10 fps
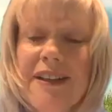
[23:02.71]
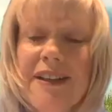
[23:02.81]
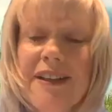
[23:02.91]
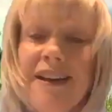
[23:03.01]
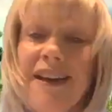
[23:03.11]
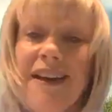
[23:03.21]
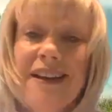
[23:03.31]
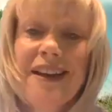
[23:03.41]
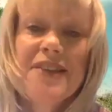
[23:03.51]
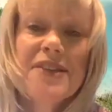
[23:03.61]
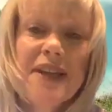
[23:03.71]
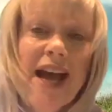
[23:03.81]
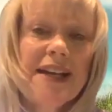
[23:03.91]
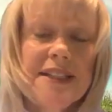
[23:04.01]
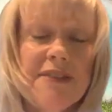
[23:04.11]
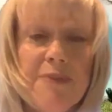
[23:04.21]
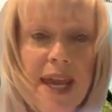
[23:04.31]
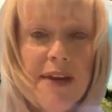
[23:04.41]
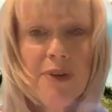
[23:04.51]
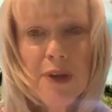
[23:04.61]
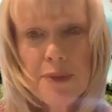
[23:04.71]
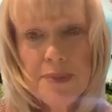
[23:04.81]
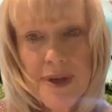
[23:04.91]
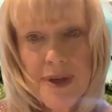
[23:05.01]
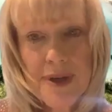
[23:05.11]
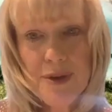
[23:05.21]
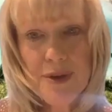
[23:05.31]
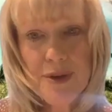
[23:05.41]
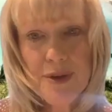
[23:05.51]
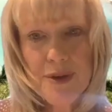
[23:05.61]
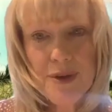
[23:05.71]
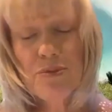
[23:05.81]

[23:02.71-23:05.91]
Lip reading: It's a cognitive behavioral approach, and